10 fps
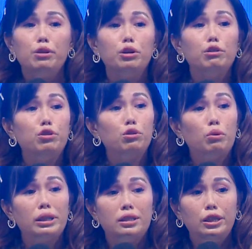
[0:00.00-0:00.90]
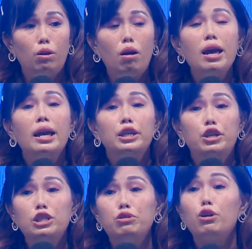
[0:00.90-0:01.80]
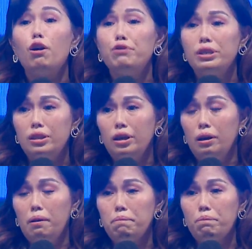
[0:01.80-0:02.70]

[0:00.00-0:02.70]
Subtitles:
I don't know if you know what's DO, district officer.